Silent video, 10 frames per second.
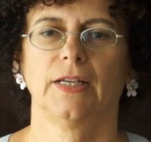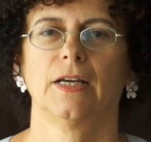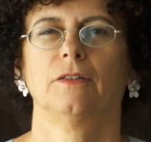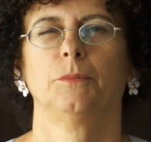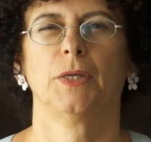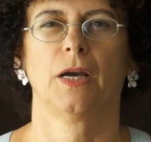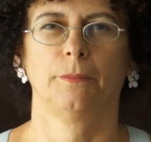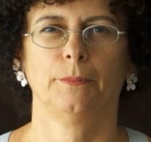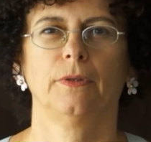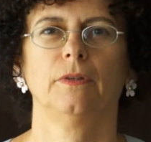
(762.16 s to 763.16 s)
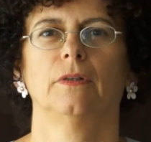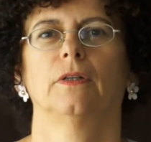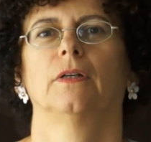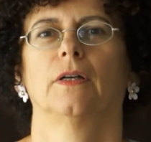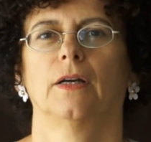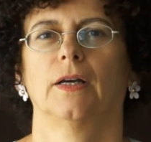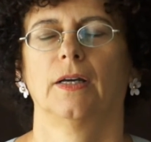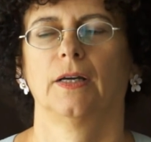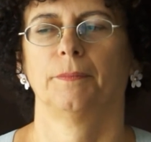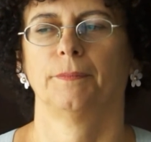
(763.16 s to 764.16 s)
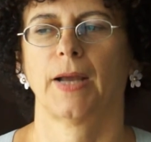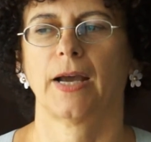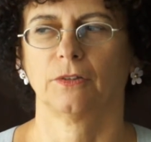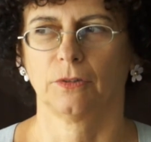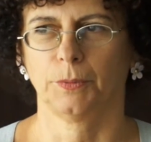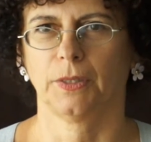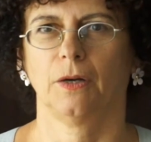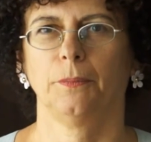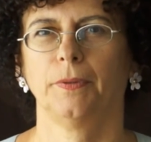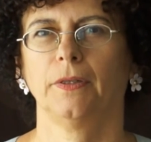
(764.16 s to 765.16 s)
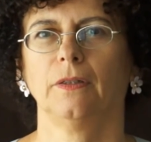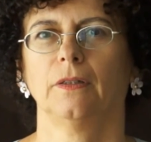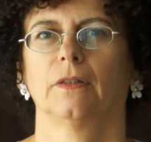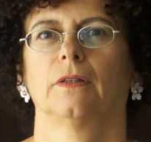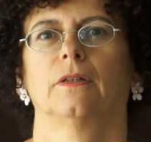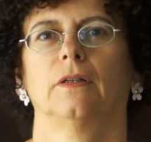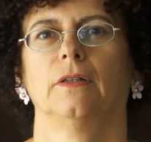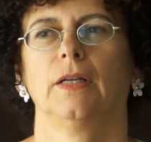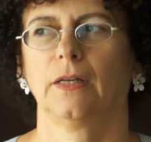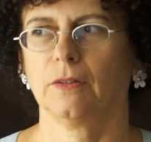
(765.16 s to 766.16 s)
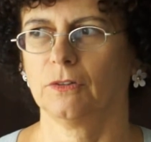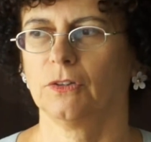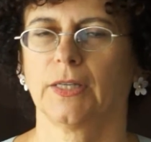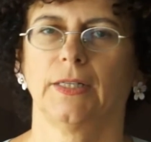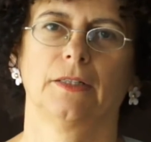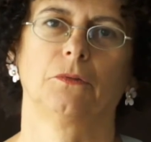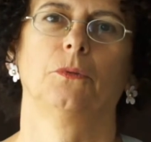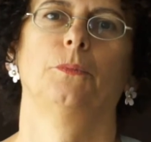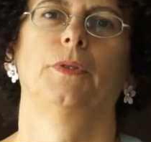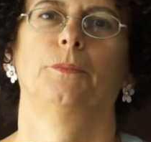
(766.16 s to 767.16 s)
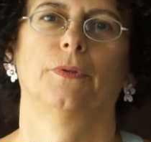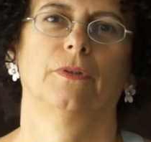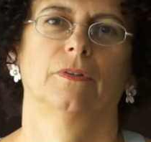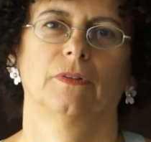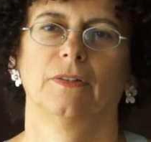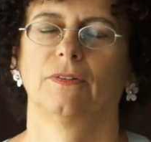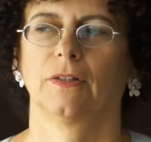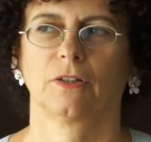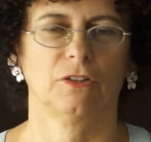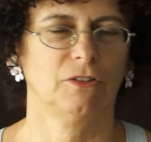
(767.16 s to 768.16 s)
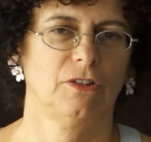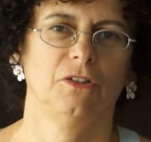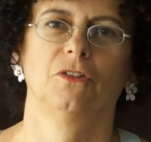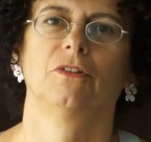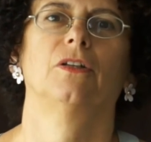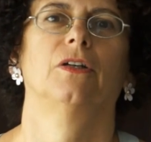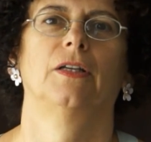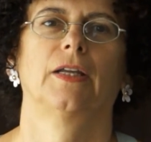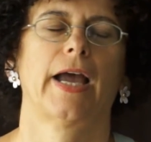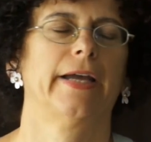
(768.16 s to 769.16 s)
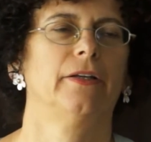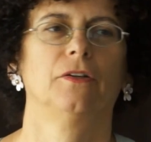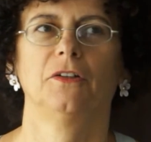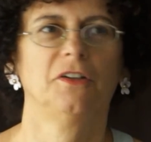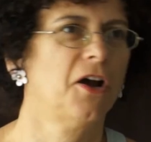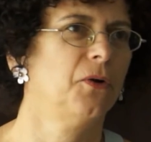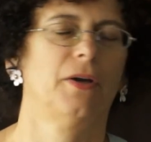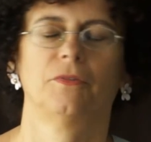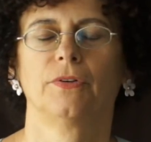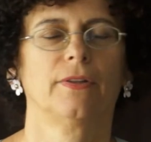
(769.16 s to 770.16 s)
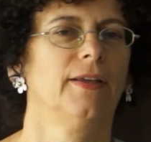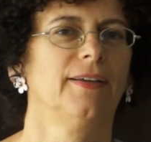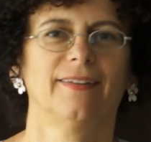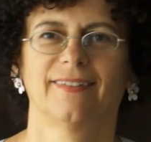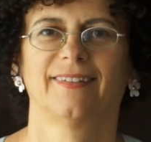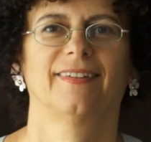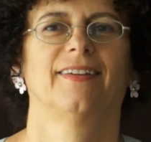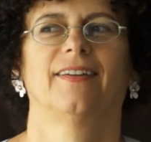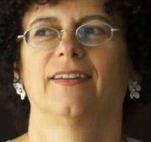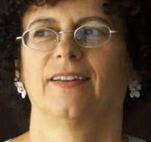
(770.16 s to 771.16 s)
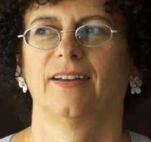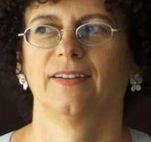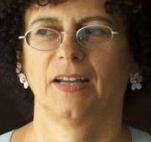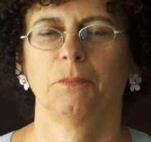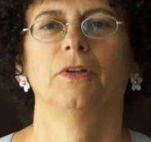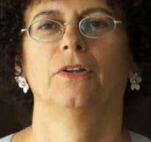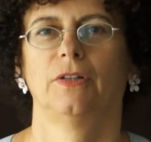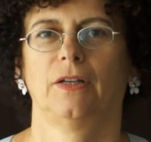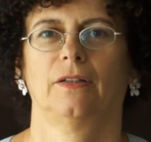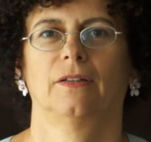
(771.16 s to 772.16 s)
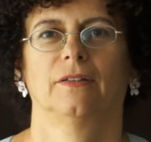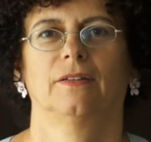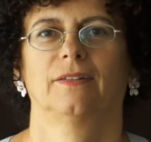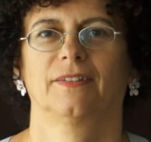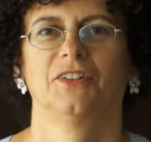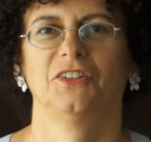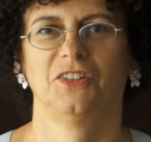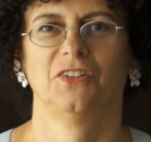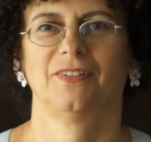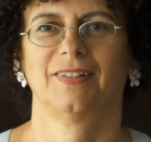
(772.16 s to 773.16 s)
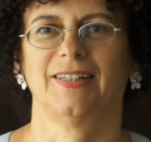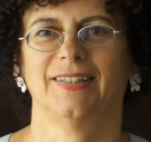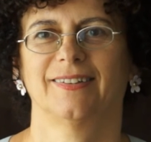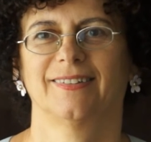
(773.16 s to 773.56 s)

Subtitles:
how to be humble, how to be open, and how to connect with people. It's a continuous learning. I don't know everything, and I'm learning continuously.